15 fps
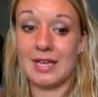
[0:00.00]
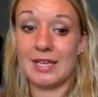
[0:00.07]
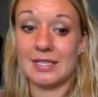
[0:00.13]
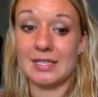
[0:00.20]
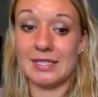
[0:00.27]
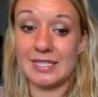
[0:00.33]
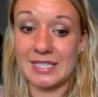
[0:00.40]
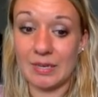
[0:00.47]

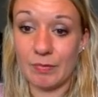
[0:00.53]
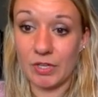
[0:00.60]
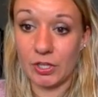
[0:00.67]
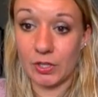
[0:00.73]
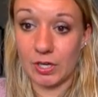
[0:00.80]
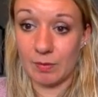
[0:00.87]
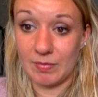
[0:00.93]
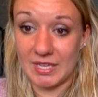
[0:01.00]

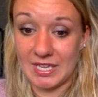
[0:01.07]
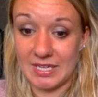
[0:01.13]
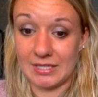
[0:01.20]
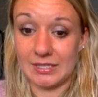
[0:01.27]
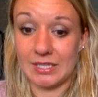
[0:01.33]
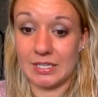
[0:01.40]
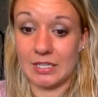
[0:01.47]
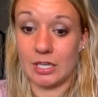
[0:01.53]
Similar
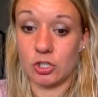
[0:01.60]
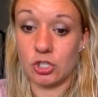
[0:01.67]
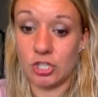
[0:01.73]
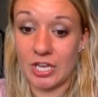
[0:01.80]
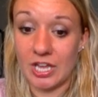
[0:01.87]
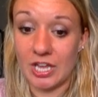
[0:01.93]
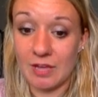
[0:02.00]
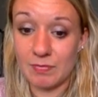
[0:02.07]
means their
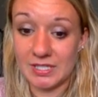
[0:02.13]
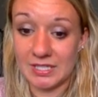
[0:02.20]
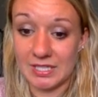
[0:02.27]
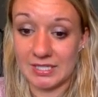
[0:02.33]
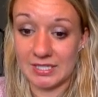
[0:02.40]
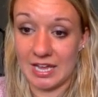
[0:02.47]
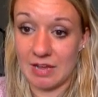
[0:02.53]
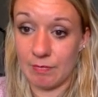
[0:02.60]
shape is the
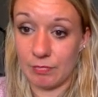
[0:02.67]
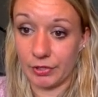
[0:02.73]
same.